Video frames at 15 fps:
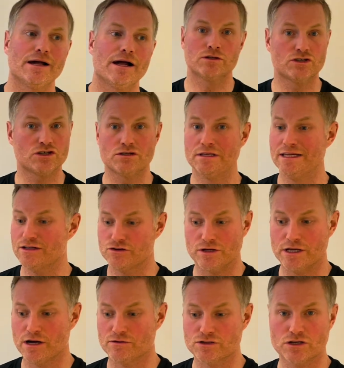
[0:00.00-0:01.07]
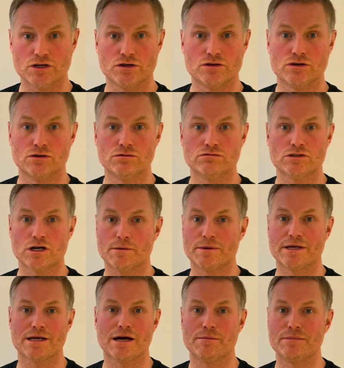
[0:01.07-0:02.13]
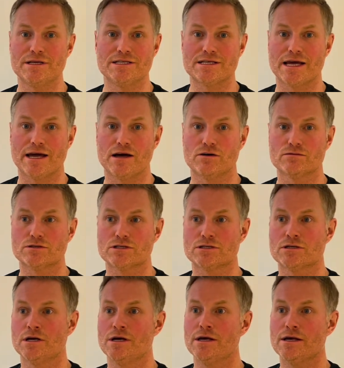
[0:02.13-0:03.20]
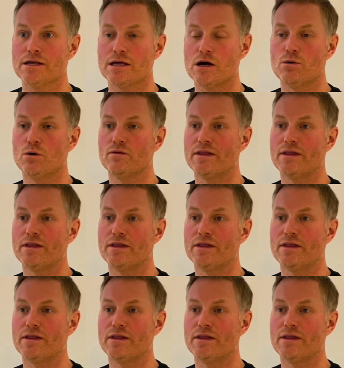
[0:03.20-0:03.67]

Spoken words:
Just literally go onto Google, type in Company's House, go on